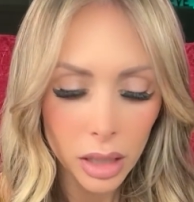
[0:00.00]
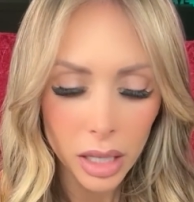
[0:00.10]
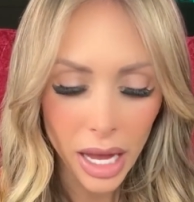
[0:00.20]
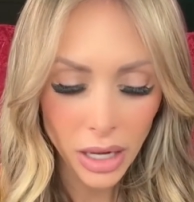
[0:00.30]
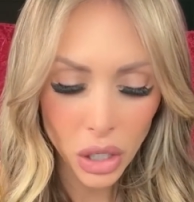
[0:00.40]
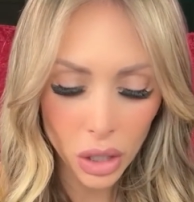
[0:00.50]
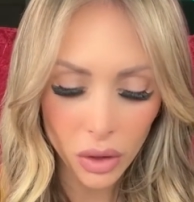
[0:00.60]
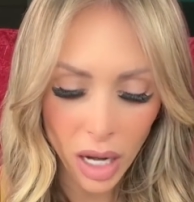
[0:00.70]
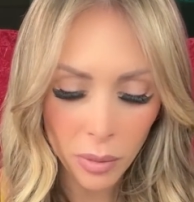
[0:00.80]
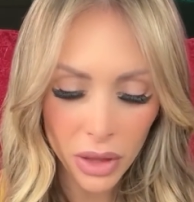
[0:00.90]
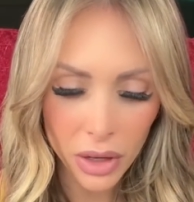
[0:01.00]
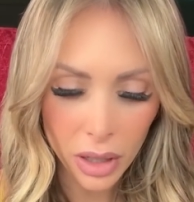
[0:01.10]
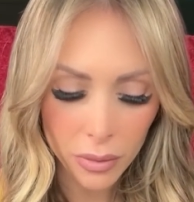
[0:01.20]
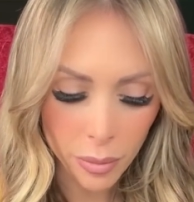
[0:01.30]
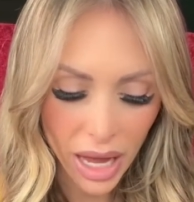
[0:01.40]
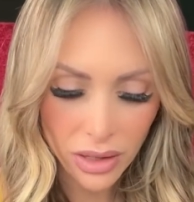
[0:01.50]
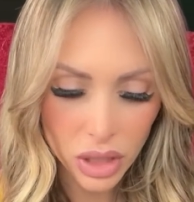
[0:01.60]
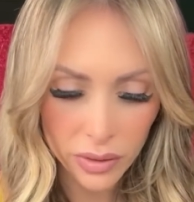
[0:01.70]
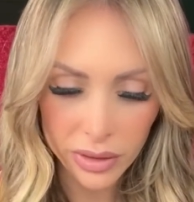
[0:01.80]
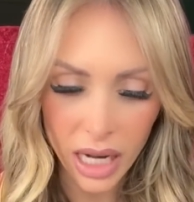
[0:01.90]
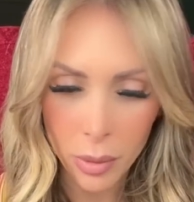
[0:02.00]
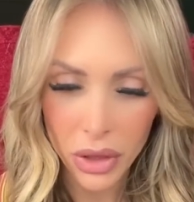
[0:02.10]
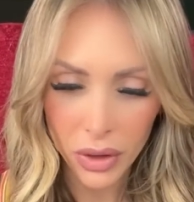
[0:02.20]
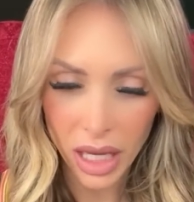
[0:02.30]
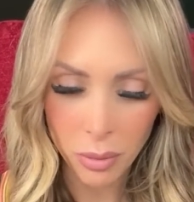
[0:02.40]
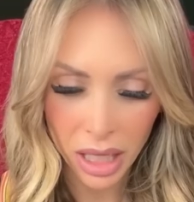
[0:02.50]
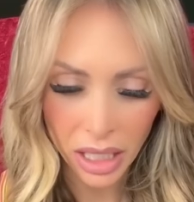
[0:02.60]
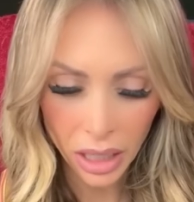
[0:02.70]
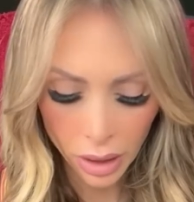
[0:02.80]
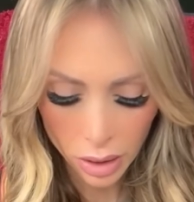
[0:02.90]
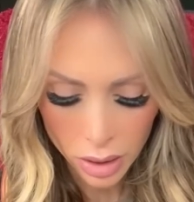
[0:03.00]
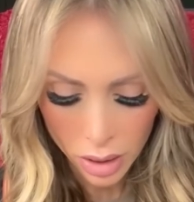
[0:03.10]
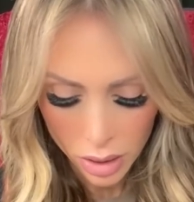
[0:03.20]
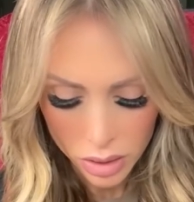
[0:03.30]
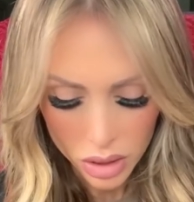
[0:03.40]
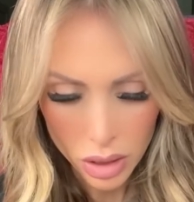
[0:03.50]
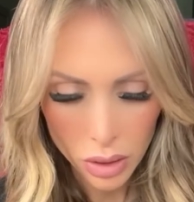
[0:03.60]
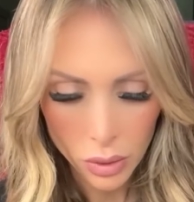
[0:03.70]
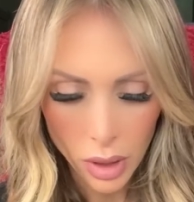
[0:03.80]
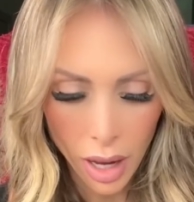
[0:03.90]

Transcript: And your grandmother, passed over grandmother, came in here to